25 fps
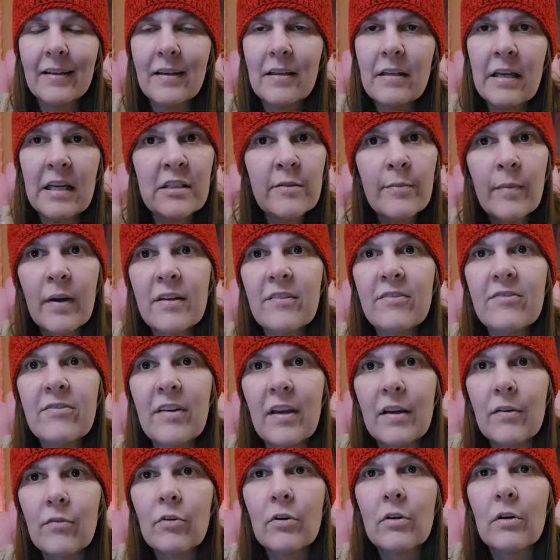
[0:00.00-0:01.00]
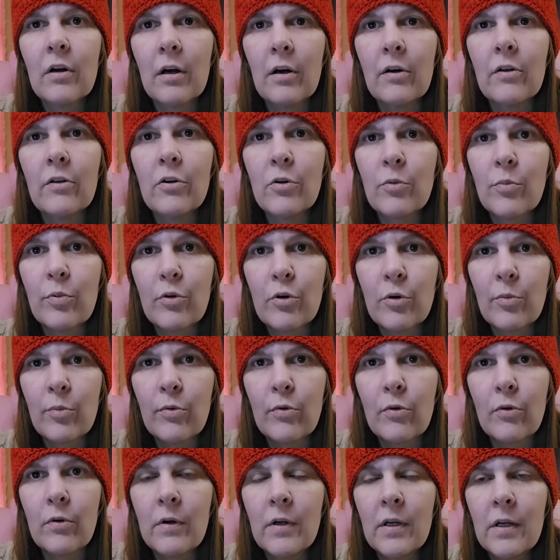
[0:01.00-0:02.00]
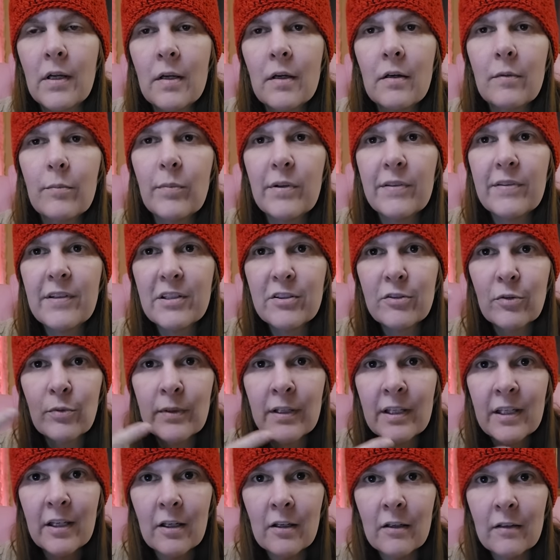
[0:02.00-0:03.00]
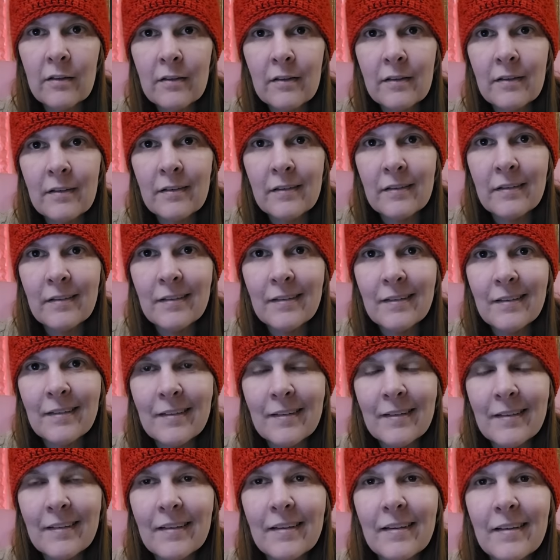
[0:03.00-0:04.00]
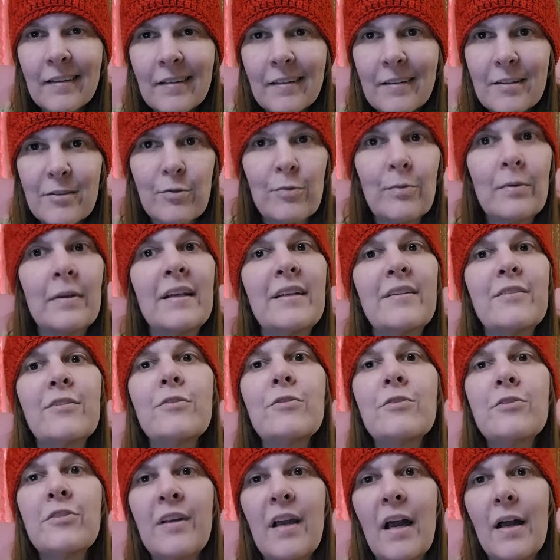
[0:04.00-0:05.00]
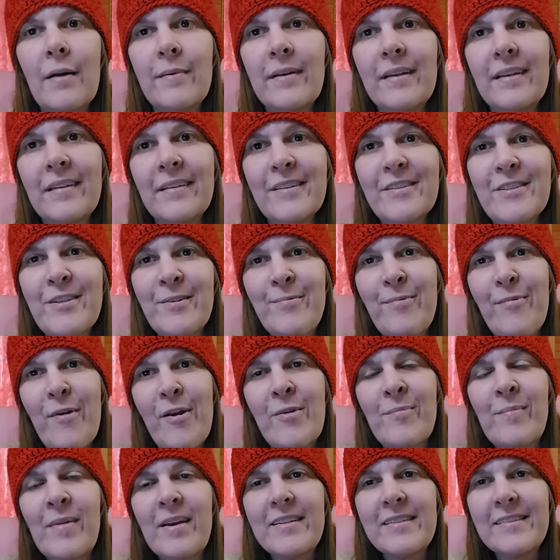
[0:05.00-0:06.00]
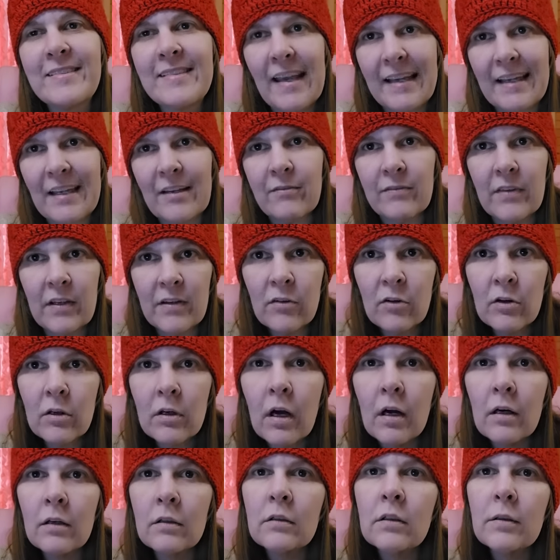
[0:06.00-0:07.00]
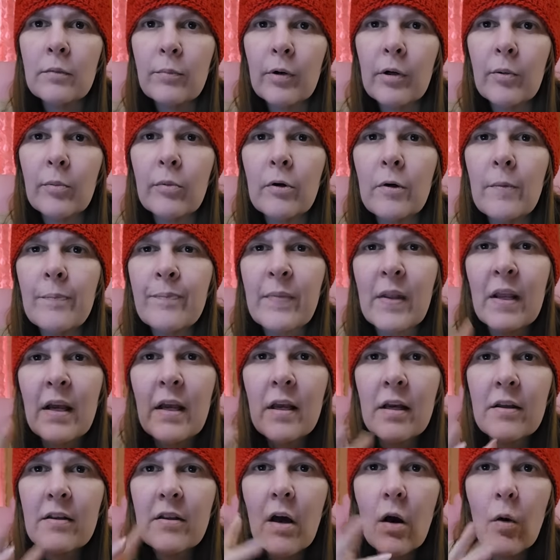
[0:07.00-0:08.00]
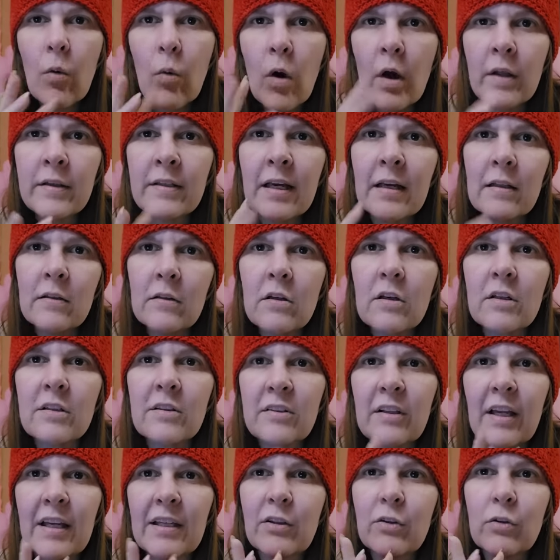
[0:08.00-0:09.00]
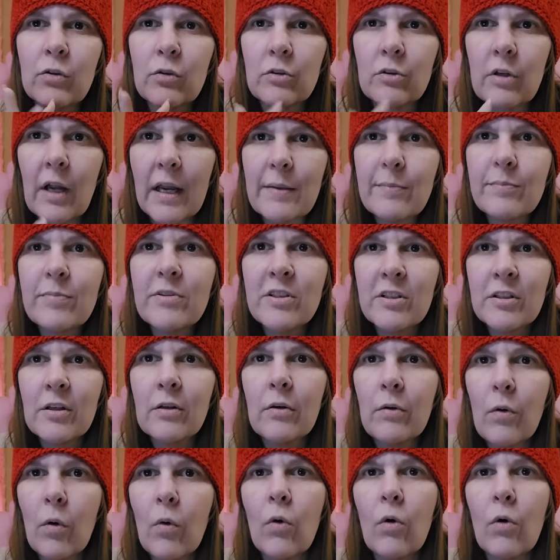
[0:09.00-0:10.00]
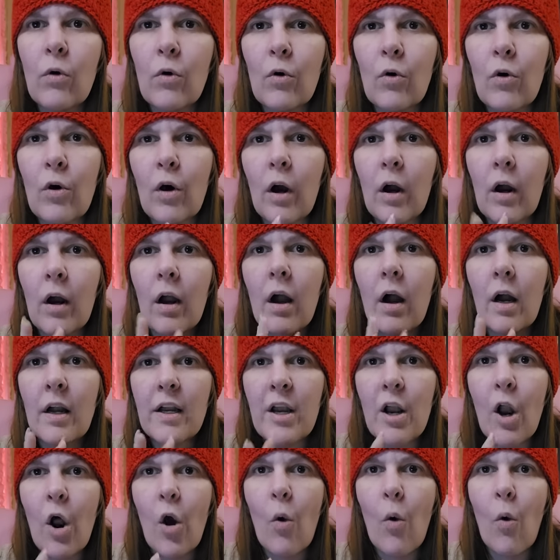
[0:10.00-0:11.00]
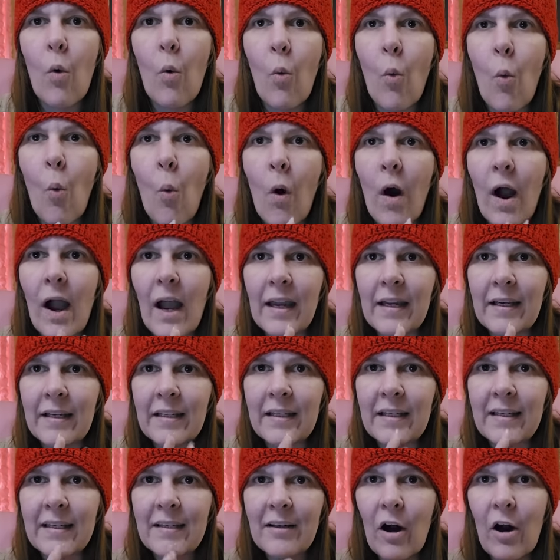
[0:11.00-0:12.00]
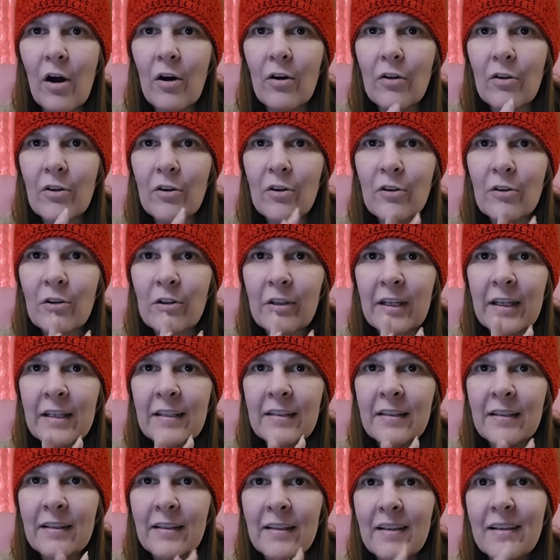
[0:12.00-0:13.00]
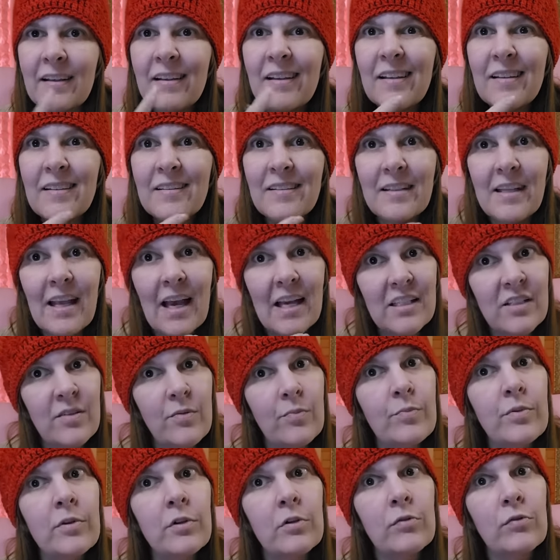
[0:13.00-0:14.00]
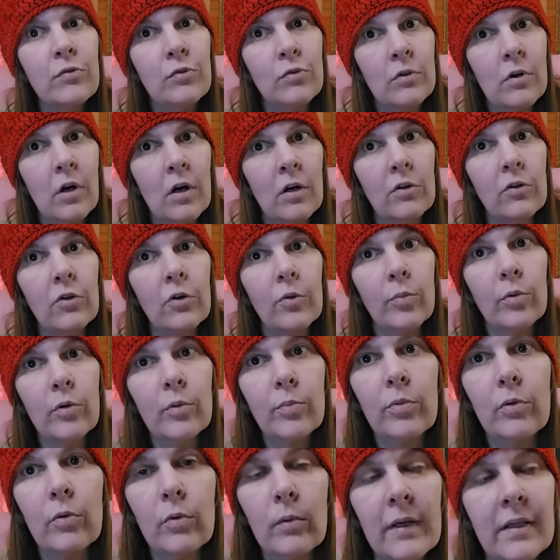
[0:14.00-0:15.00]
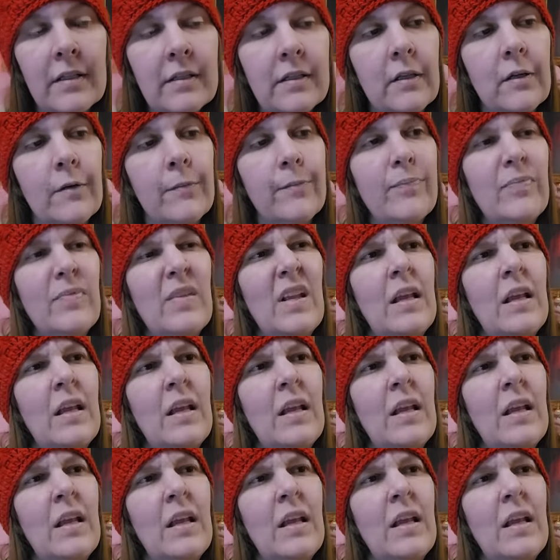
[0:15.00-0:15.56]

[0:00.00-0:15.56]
That's my favorite color purple. But this one here, this one ain't too shabby. This is probably my second favorite color of purple. That one that looks like grapes or, you know, winey color looking. That's a beautiful color of purple right there.